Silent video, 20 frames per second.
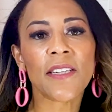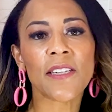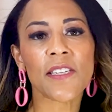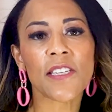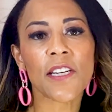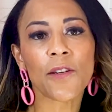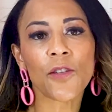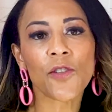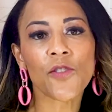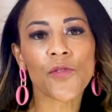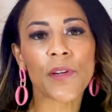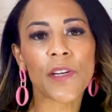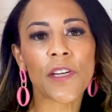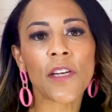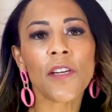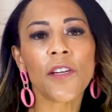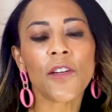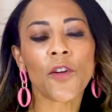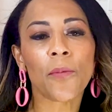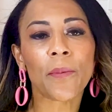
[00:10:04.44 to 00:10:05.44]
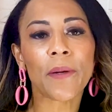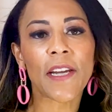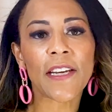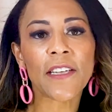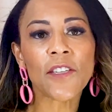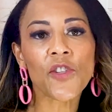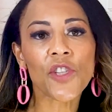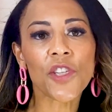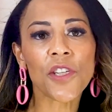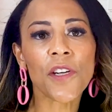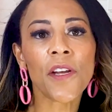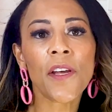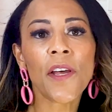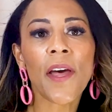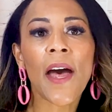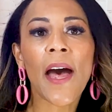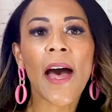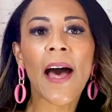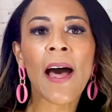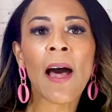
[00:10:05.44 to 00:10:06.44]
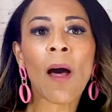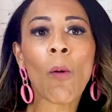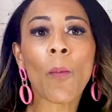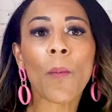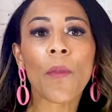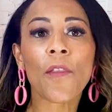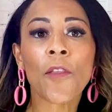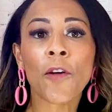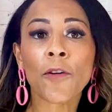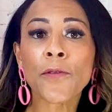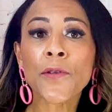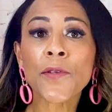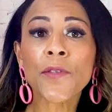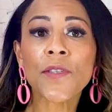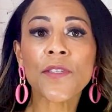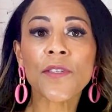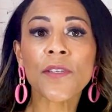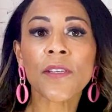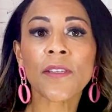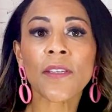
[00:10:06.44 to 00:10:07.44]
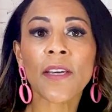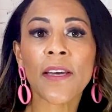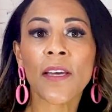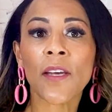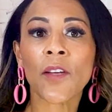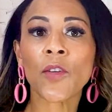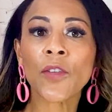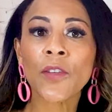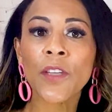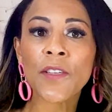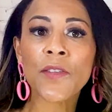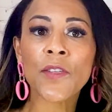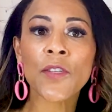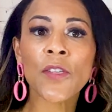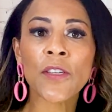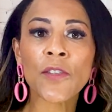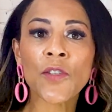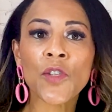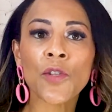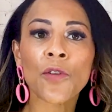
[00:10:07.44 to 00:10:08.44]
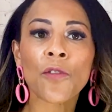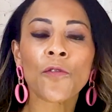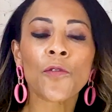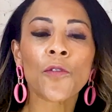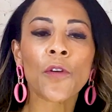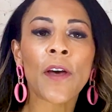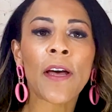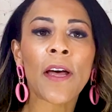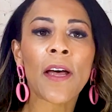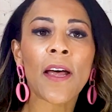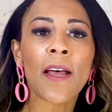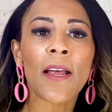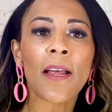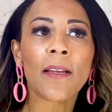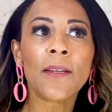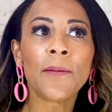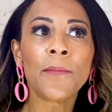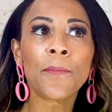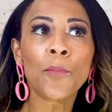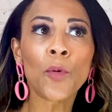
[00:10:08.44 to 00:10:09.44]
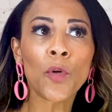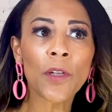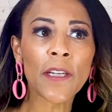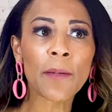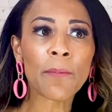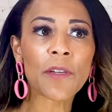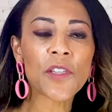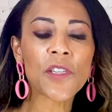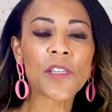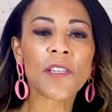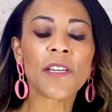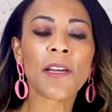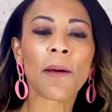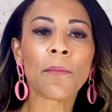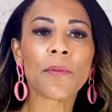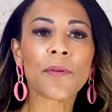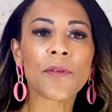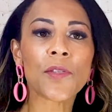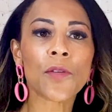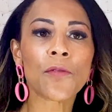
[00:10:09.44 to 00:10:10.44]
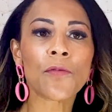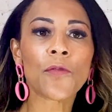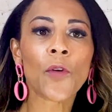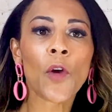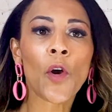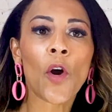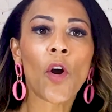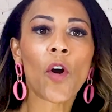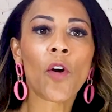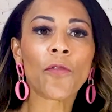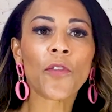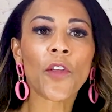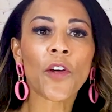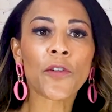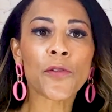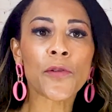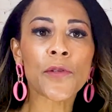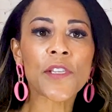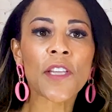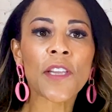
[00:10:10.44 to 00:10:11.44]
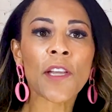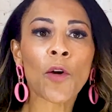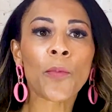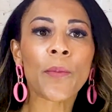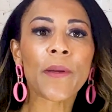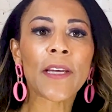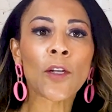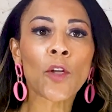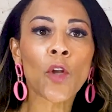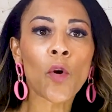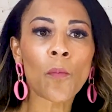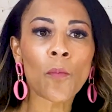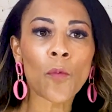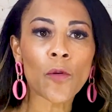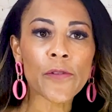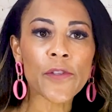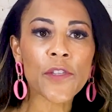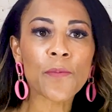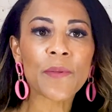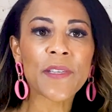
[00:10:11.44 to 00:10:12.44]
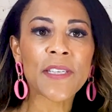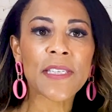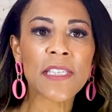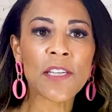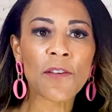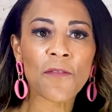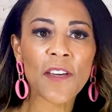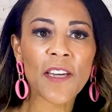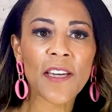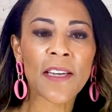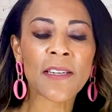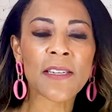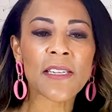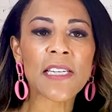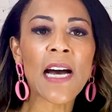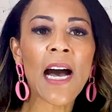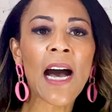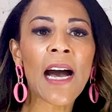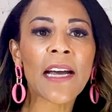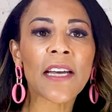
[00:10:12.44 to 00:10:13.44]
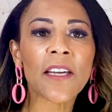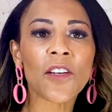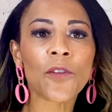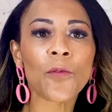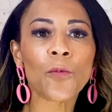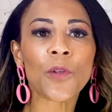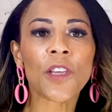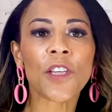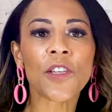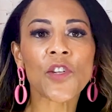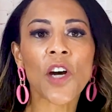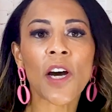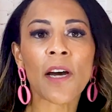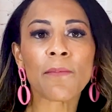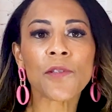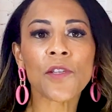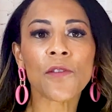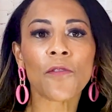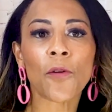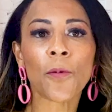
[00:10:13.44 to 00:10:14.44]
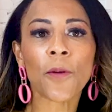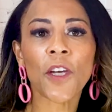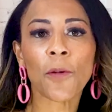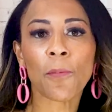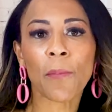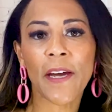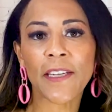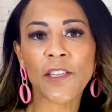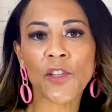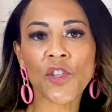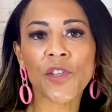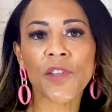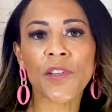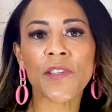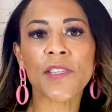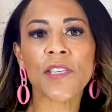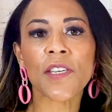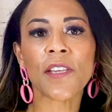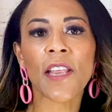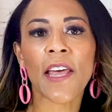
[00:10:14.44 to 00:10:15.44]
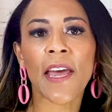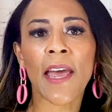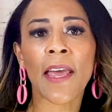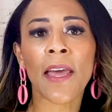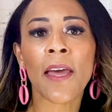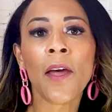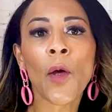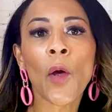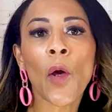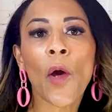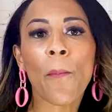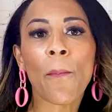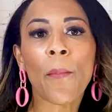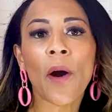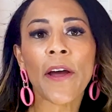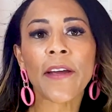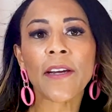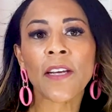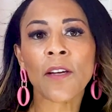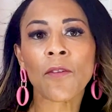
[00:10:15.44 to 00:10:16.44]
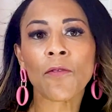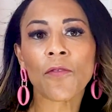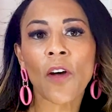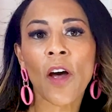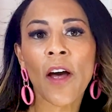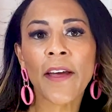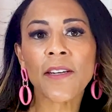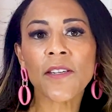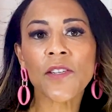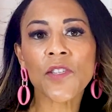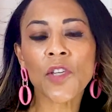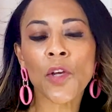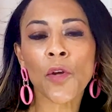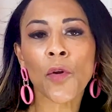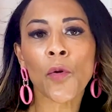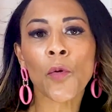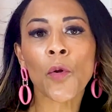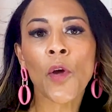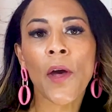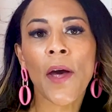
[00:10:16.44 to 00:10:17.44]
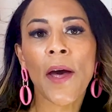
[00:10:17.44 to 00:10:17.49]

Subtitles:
and territory nomination. Those there's sort of more limited numbers of those, and they'll be a lot more specific and targeted with the types of occupations that they might invite. So